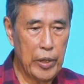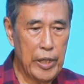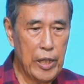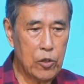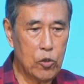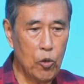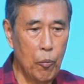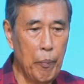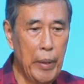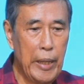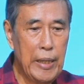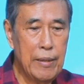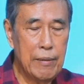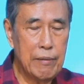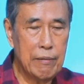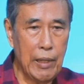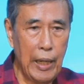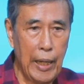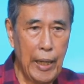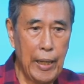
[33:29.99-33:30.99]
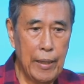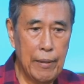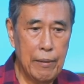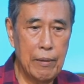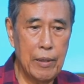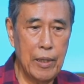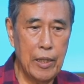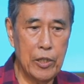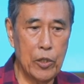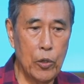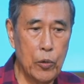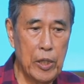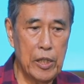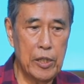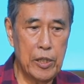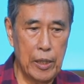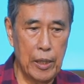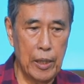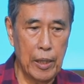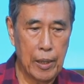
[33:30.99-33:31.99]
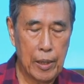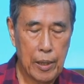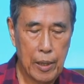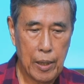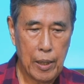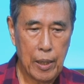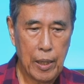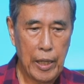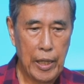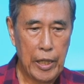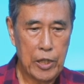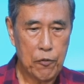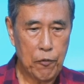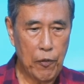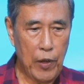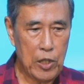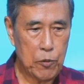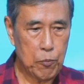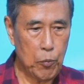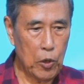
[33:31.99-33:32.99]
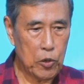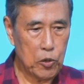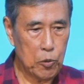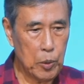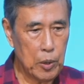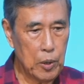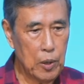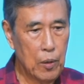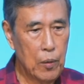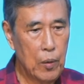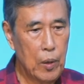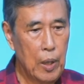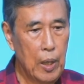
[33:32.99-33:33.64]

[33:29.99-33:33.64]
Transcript: We need to maintain the unity as far as possible.